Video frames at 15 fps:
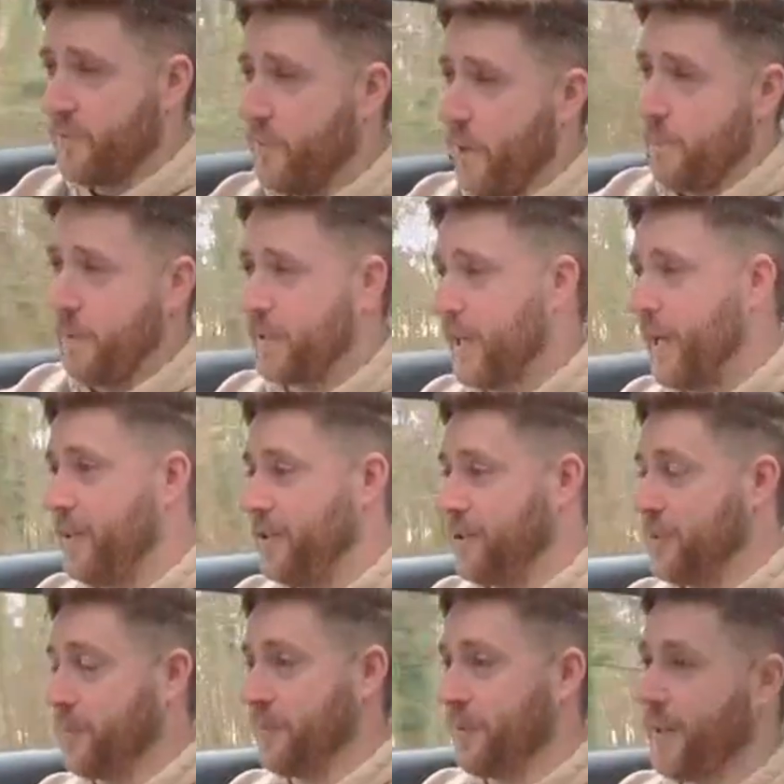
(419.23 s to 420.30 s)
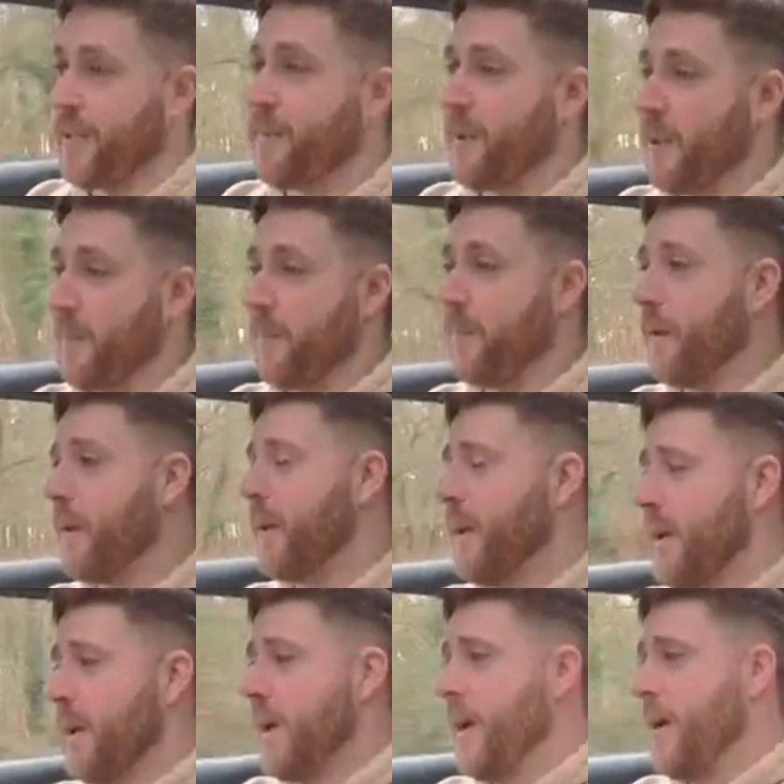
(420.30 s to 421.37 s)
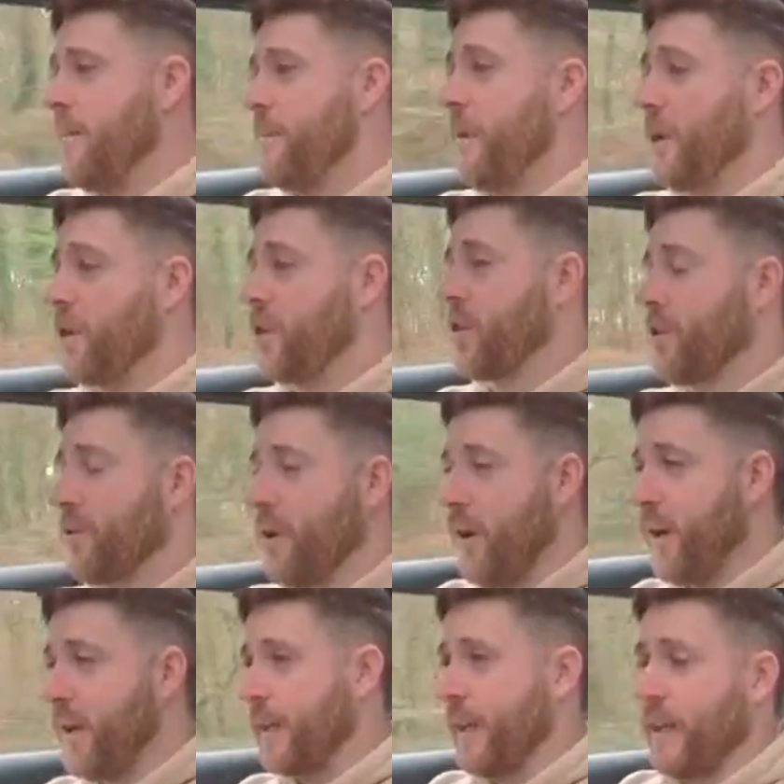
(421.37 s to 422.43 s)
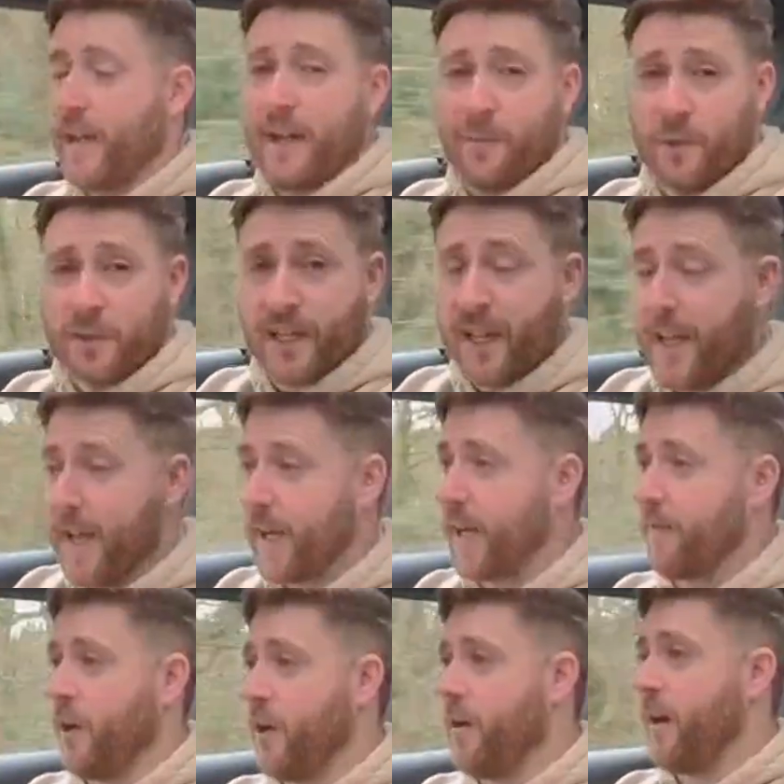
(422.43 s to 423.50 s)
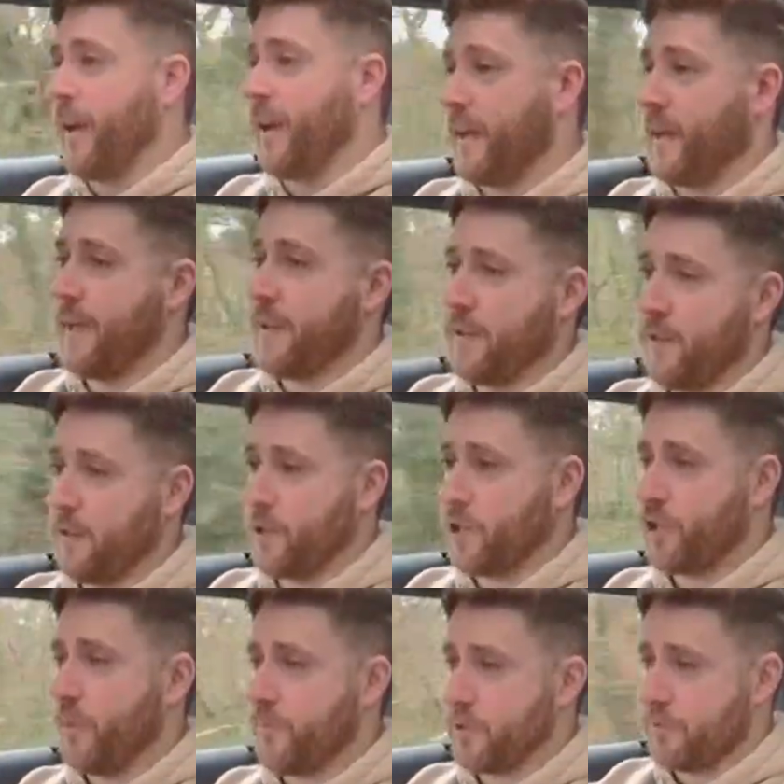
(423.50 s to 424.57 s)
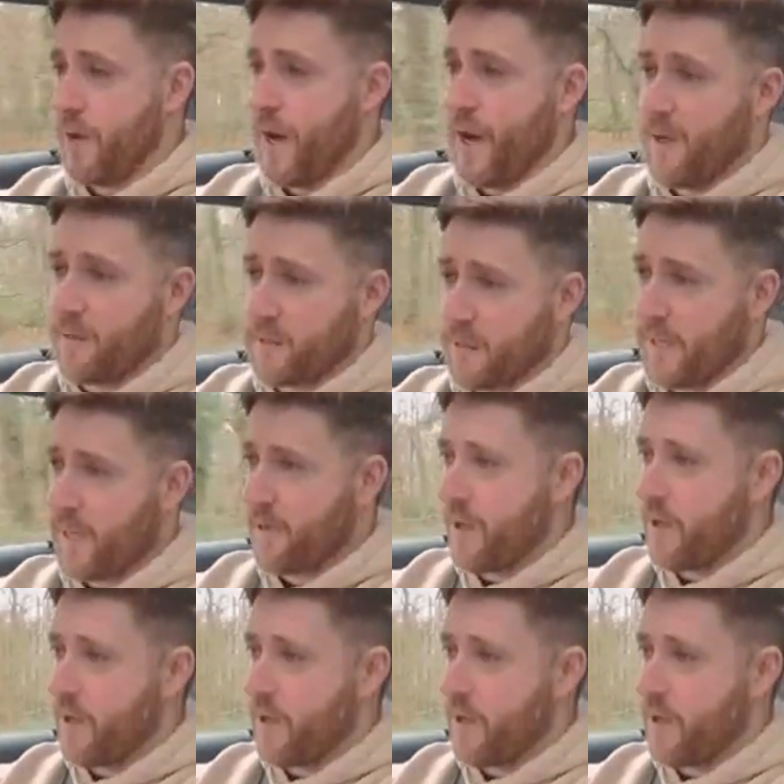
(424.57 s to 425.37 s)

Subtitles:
my potential premium. But crikey, that was a heck of a hike. Had I not shopped around and had I